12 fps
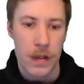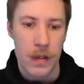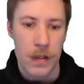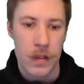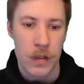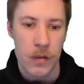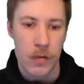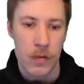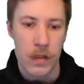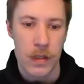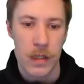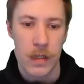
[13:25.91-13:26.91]
So
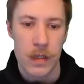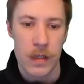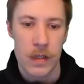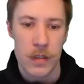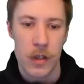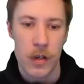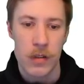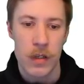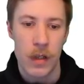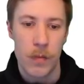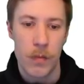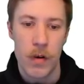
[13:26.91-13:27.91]
the uh,
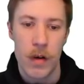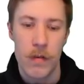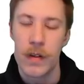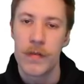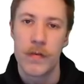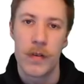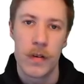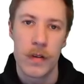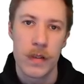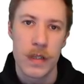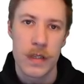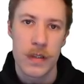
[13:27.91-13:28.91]
total profit for
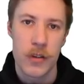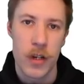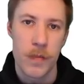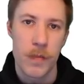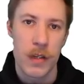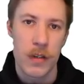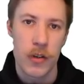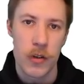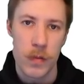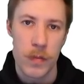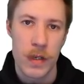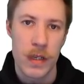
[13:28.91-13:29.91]
this shipment
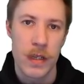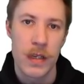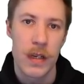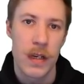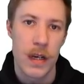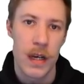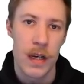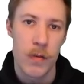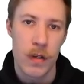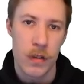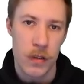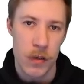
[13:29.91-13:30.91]
should be
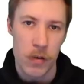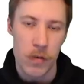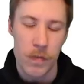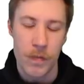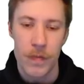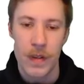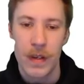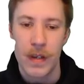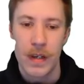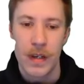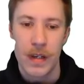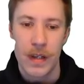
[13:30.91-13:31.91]
eighty-one euro.
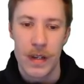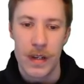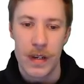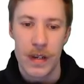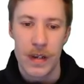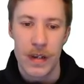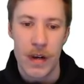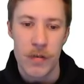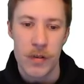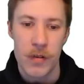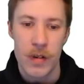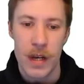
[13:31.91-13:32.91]
Now you
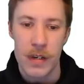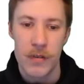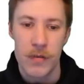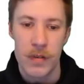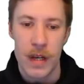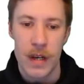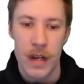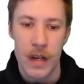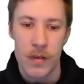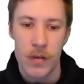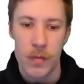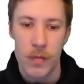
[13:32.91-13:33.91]
could argue that I
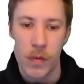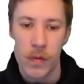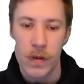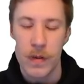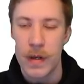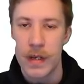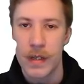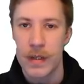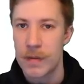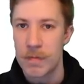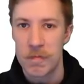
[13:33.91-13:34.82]
could probably make